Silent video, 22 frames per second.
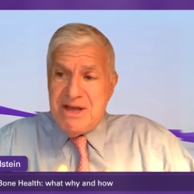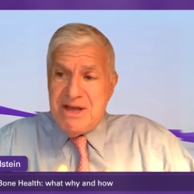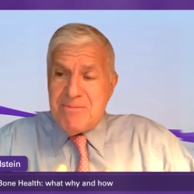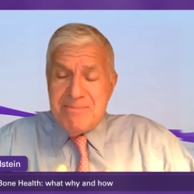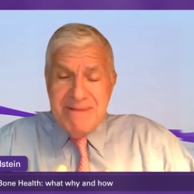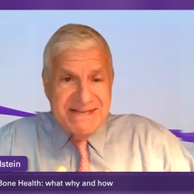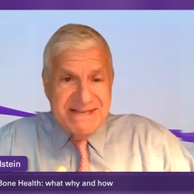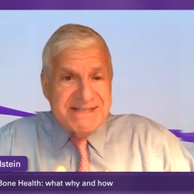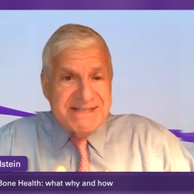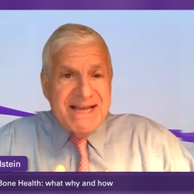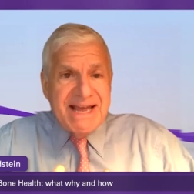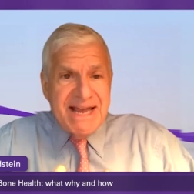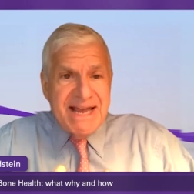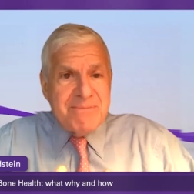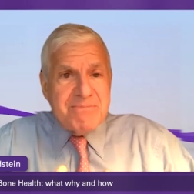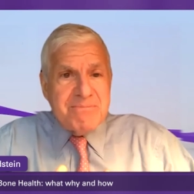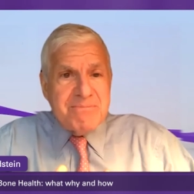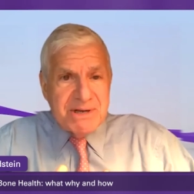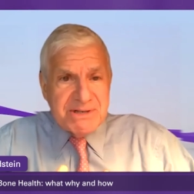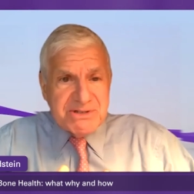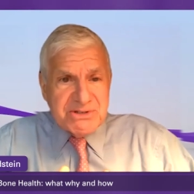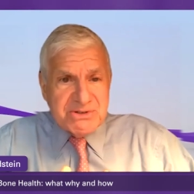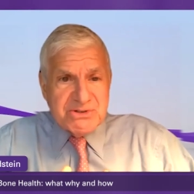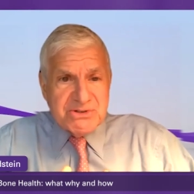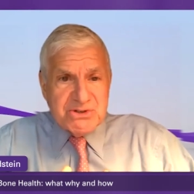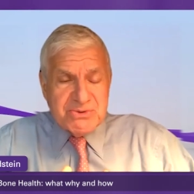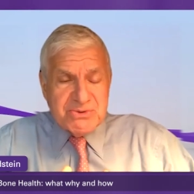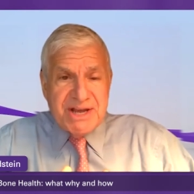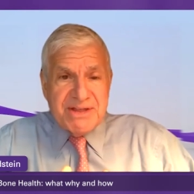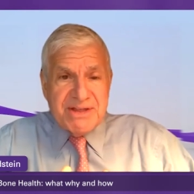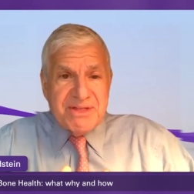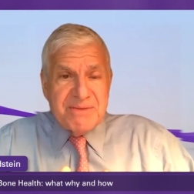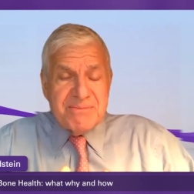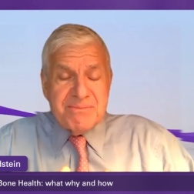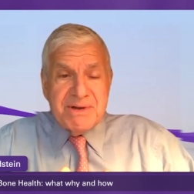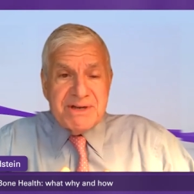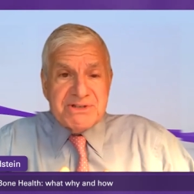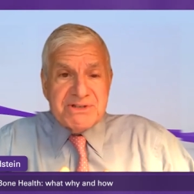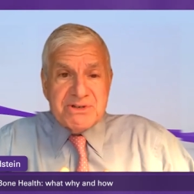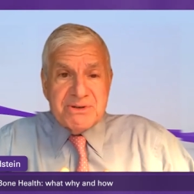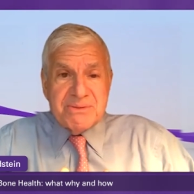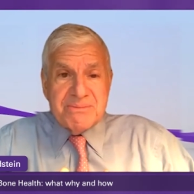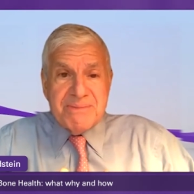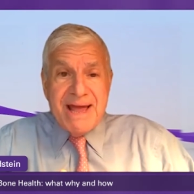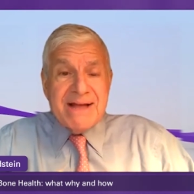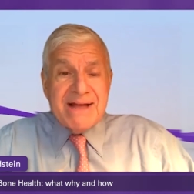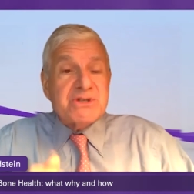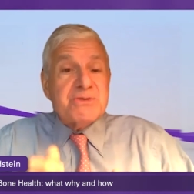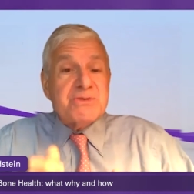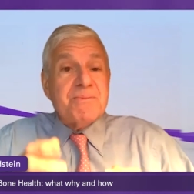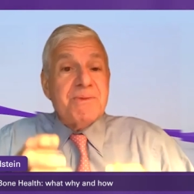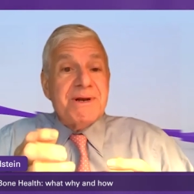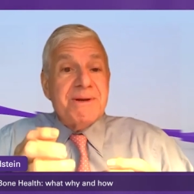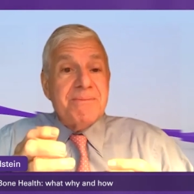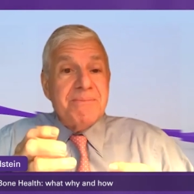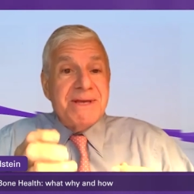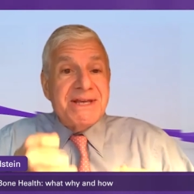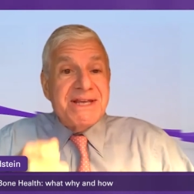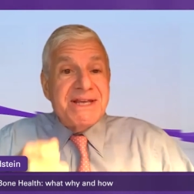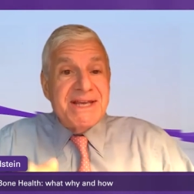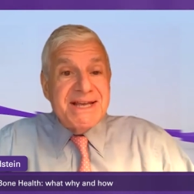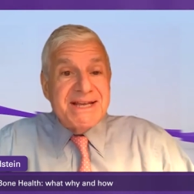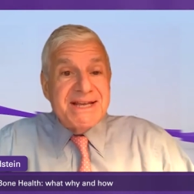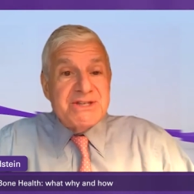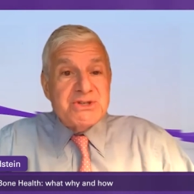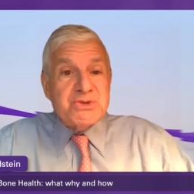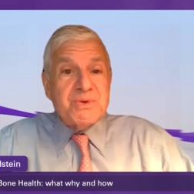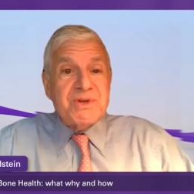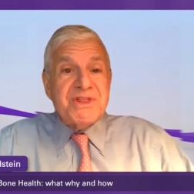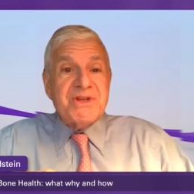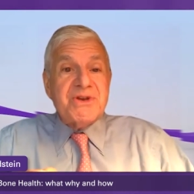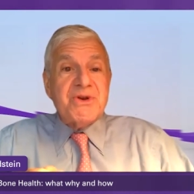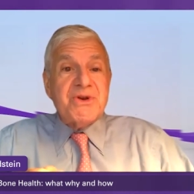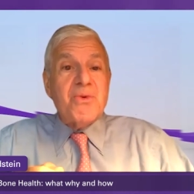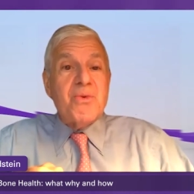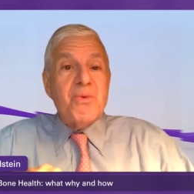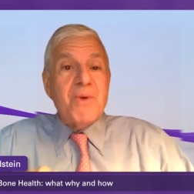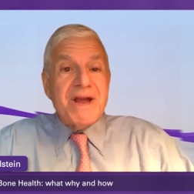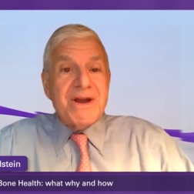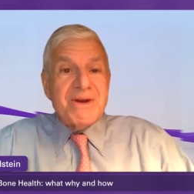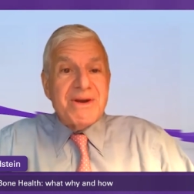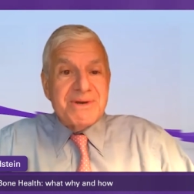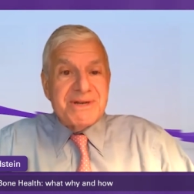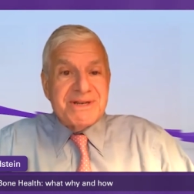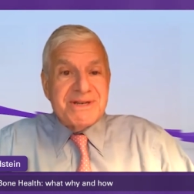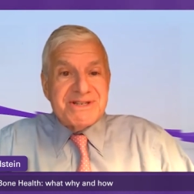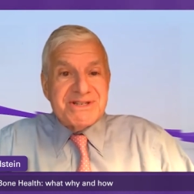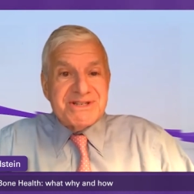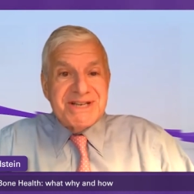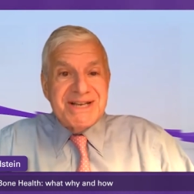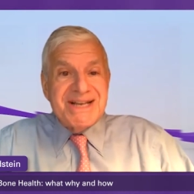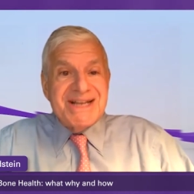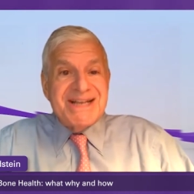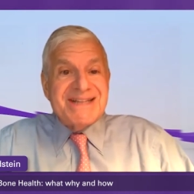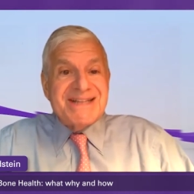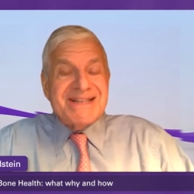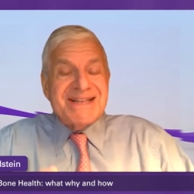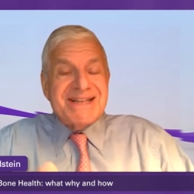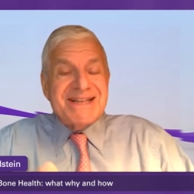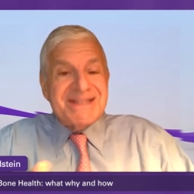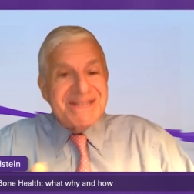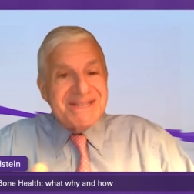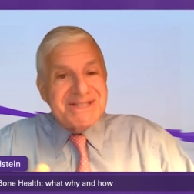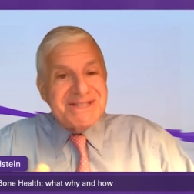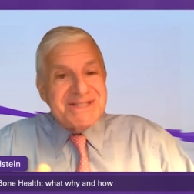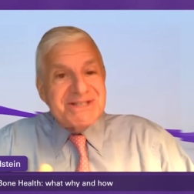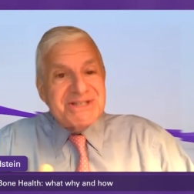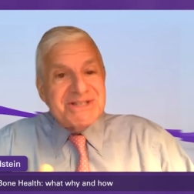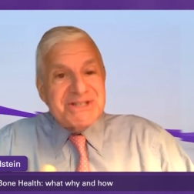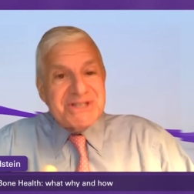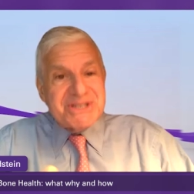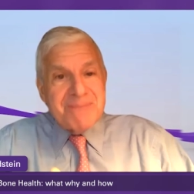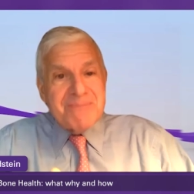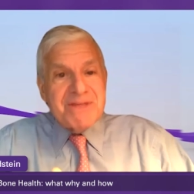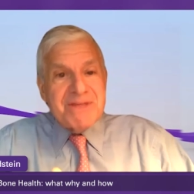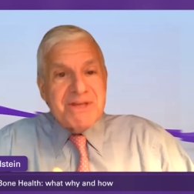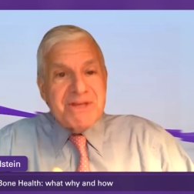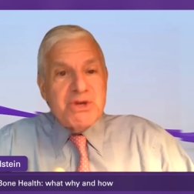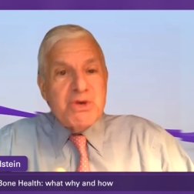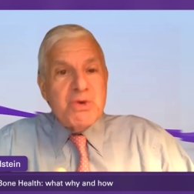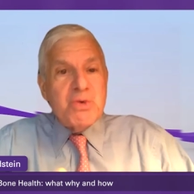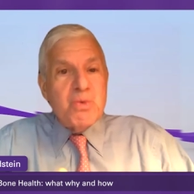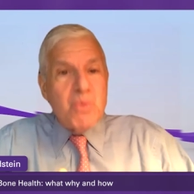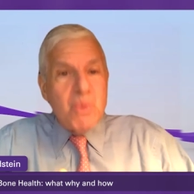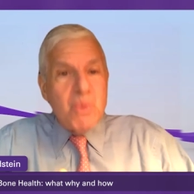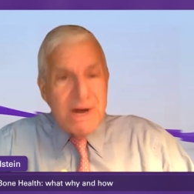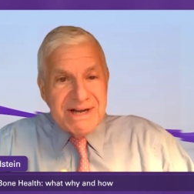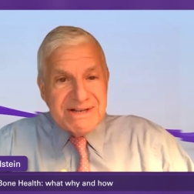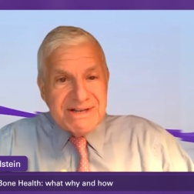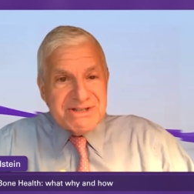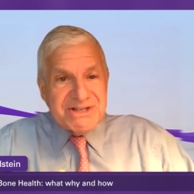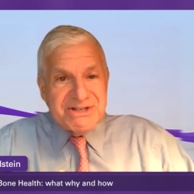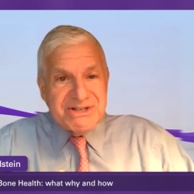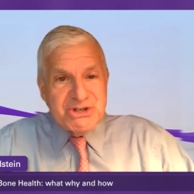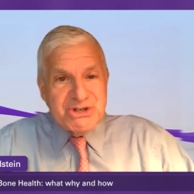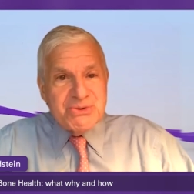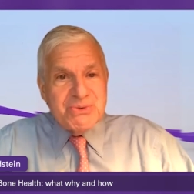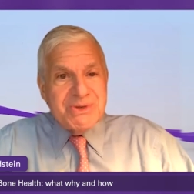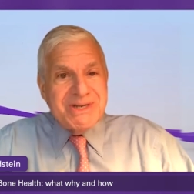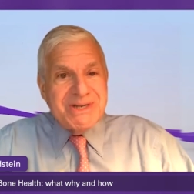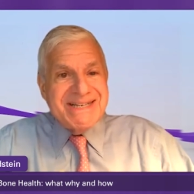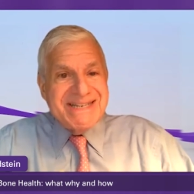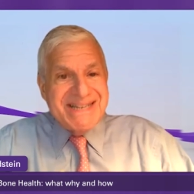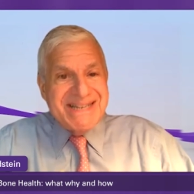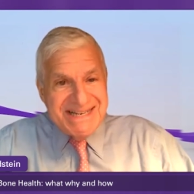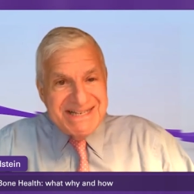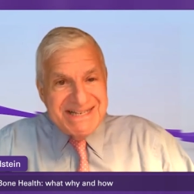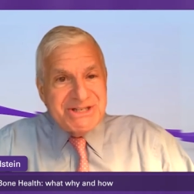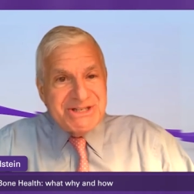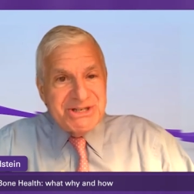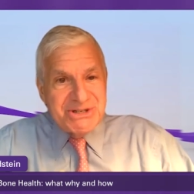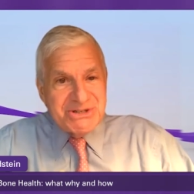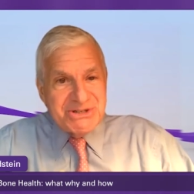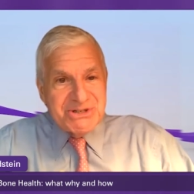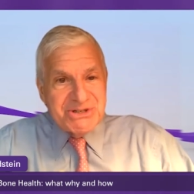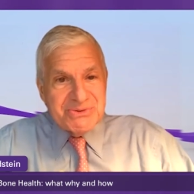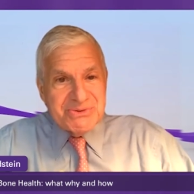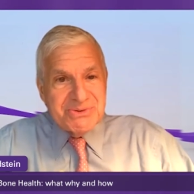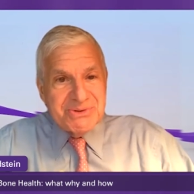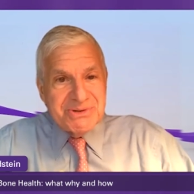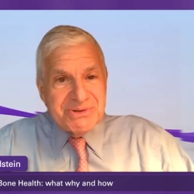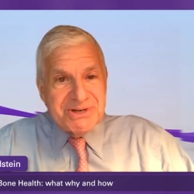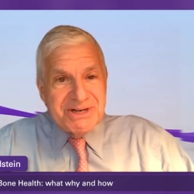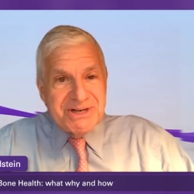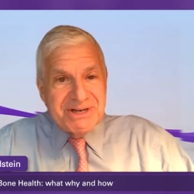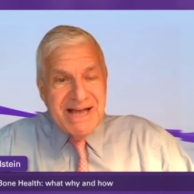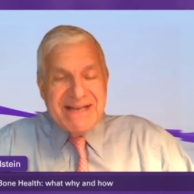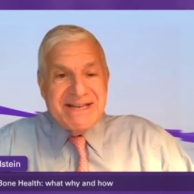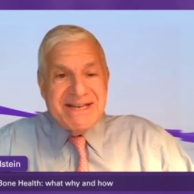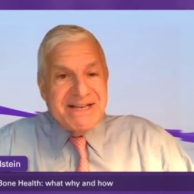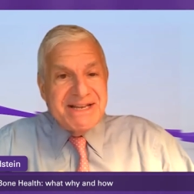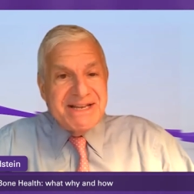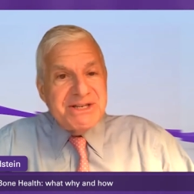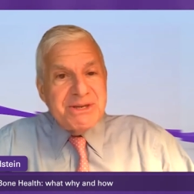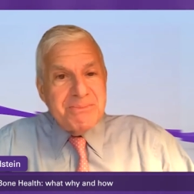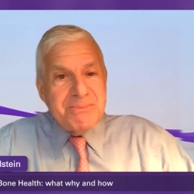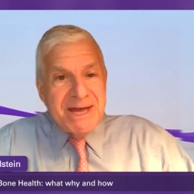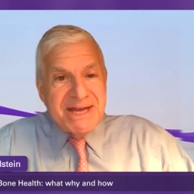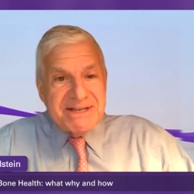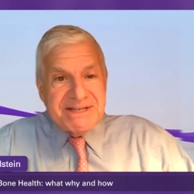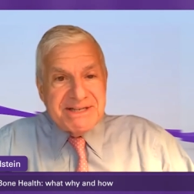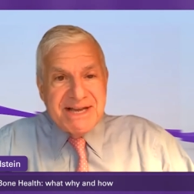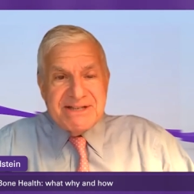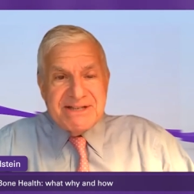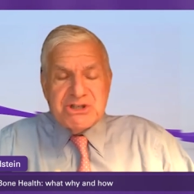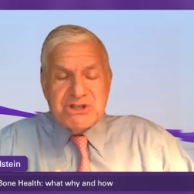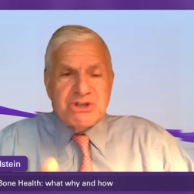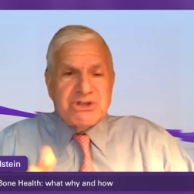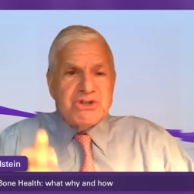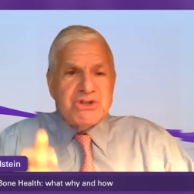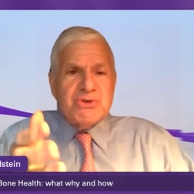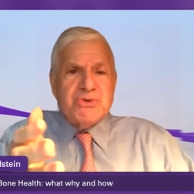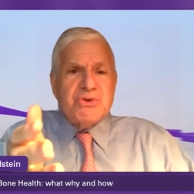maintain muscle strength and muscle balance, but it begins with an awareness that this is something you want to do and need to do and need to pay attention to.